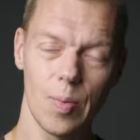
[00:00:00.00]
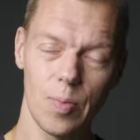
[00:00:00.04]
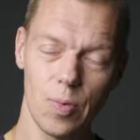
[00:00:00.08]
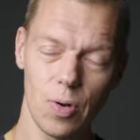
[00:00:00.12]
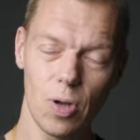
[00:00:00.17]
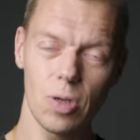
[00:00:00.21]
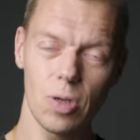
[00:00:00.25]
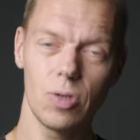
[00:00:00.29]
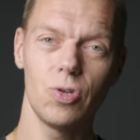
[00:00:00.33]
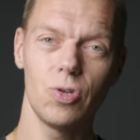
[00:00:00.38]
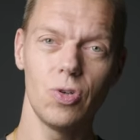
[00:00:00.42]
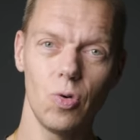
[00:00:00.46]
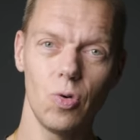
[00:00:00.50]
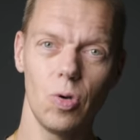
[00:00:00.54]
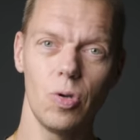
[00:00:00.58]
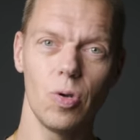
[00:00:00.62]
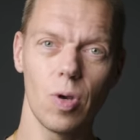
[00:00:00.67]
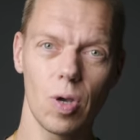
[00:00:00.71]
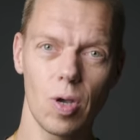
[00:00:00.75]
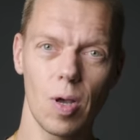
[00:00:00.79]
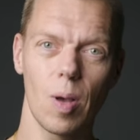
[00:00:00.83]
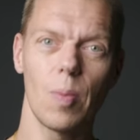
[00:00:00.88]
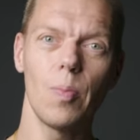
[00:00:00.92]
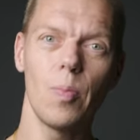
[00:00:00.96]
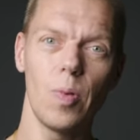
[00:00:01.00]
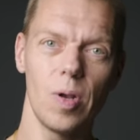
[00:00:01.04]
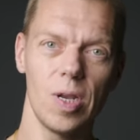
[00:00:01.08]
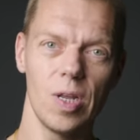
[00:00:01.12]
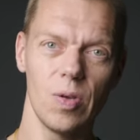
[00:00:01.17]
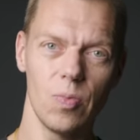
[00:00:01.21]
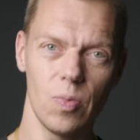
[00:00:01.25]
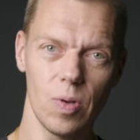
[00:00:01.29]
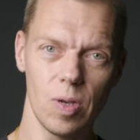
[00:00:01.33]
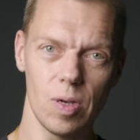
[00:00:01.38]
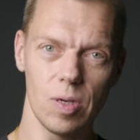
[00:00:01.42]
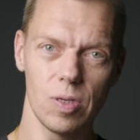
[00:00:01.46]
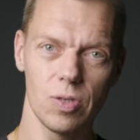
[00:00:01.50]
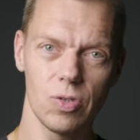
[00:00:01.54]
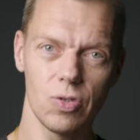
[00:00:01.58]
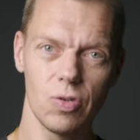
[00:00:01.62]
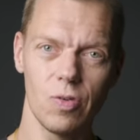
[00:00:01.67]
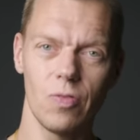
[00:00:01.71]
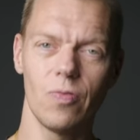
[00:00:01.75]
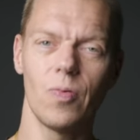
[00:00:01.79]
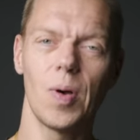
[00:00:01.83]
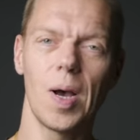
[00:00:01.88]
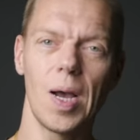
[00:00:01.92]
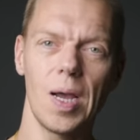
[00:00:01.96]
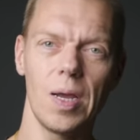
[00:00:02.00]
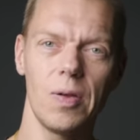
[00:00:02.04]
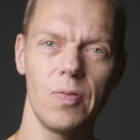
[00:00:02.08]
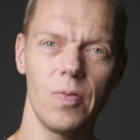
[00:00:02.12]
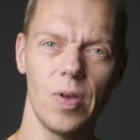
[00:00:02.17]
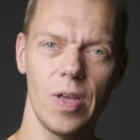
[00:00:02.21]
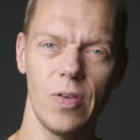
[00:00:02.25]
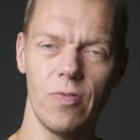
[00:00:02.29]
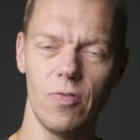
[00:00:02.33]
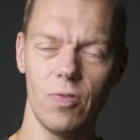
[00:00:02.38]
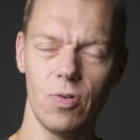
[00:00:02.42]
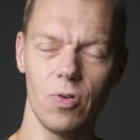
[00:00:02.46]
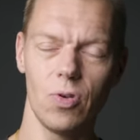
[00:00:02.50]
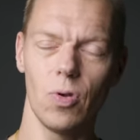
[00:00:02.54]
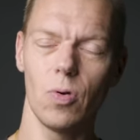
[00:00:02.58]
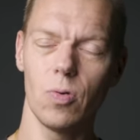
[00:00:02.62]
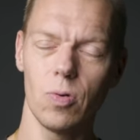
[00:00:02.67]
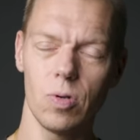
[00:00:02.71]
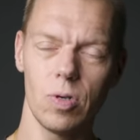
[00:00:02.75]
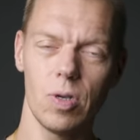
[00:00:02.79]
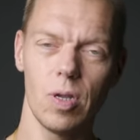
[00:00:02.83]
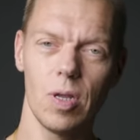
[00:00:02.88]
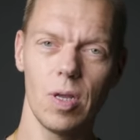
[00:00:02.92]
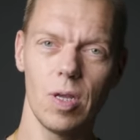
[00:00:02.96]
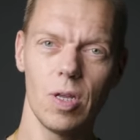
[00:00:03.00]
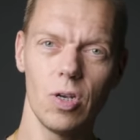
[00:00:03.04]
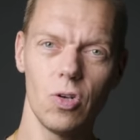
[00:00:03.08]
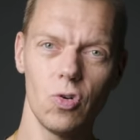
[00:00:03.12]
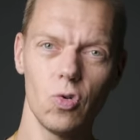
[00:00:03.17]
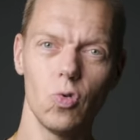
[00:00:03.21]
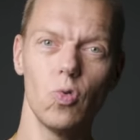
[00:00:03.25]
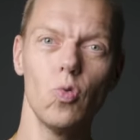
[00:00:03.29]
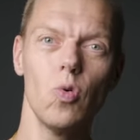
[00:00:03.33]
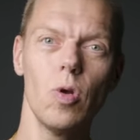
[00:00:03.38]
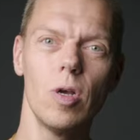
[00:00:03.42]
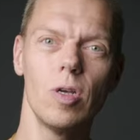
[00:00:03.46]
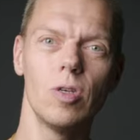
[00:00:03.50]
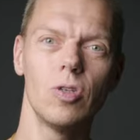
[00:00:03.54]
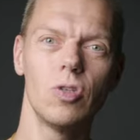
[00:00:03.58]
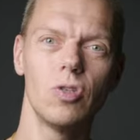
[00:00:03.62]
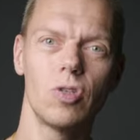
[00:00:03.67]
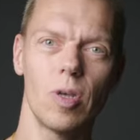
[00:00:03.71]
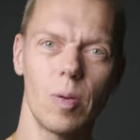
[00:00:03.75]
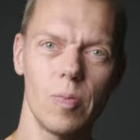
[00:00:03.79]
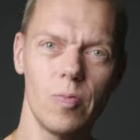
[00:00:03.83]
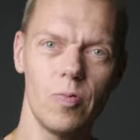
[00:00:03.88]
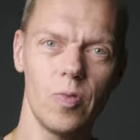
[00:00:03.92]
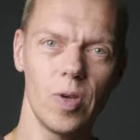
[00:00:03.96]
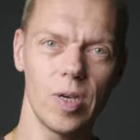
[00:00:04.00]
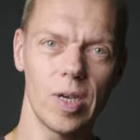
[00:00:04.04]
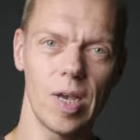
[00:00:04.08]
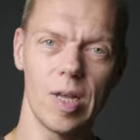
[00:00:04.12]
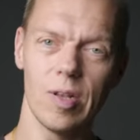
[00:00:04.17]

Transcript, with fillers: I'm not sure your company will survive if you don't do something.